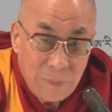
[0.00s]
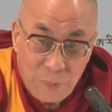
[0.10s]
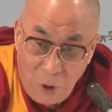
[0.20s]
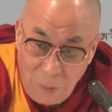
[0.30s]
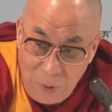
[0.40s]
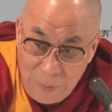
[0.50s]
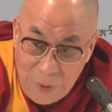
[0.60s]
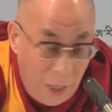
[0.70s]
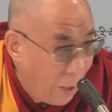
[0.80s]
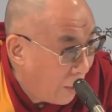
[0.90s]
problem
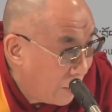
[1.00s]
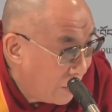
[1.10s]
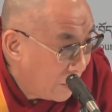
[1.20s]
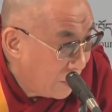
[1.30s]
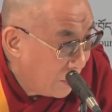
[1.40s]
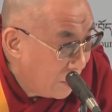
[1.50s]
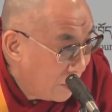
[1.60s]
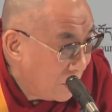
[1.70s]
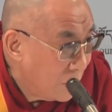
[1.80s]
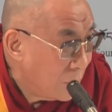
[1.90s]
there,
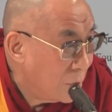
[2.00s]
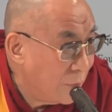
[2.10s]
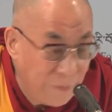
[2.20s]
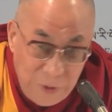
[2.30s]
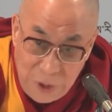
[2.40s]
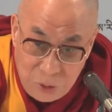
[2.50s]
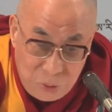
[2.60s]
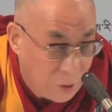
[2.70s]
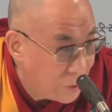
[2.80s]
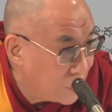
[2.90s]
different
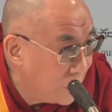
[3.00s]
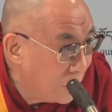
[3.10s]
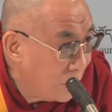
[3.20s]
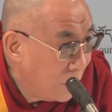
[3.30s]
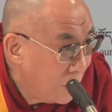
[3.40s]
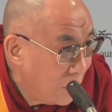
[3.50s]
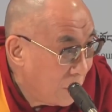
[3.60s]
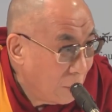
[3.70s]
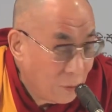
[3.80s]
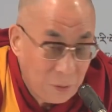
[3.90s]
interests,
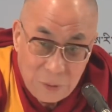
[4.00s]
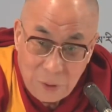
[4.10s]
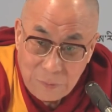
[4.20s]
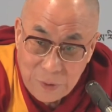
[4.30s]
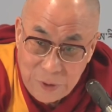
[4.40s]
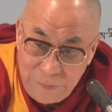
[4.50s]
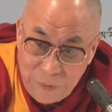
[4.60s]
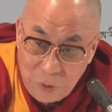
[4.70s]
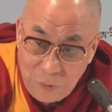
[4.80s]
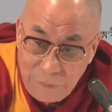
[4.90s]

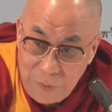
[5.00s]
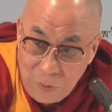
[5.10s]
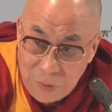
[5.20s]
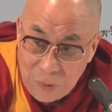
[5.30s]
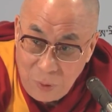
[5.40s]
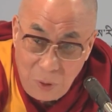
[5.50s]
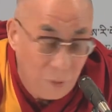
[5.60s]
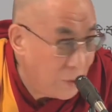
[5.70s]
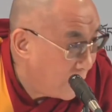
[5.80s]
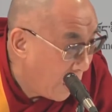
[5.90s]
different sort of views,
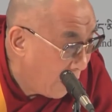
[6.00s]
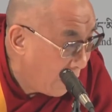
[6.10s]
always there.